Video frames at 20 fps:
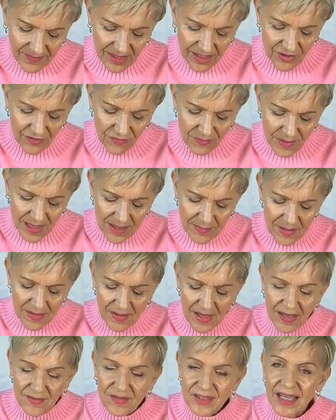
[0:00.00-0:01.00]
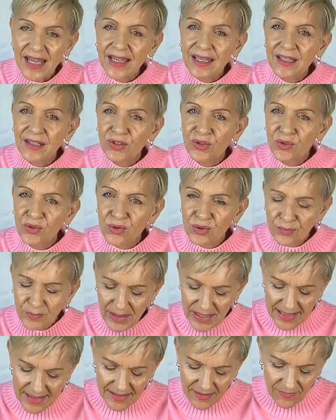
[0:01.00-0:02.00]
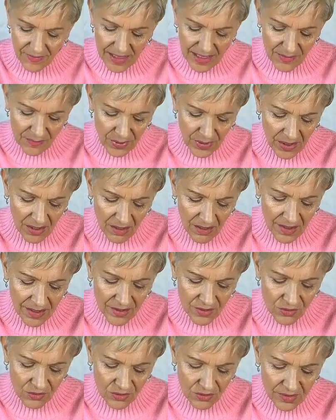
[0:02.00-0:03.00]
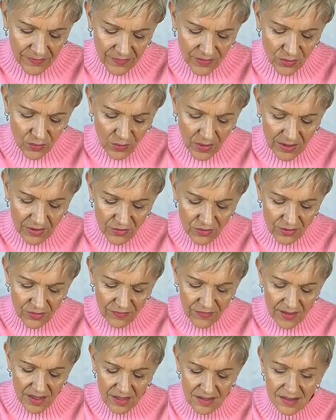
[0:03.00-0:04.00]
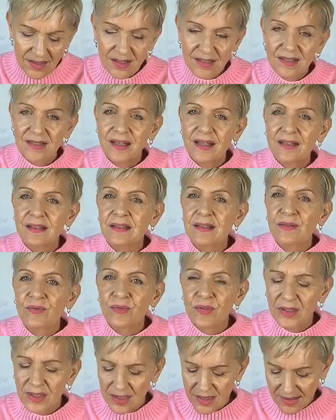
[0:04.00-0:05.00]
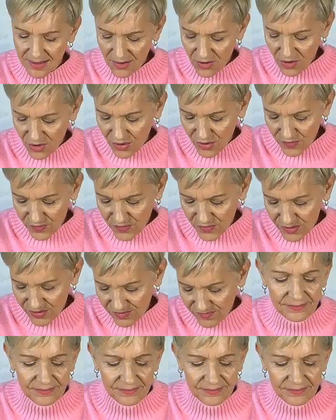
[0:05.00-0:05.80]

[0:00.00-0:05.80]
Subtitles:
If maybe they've taken your piece of that pie, or if you wonder if their success is really deserved.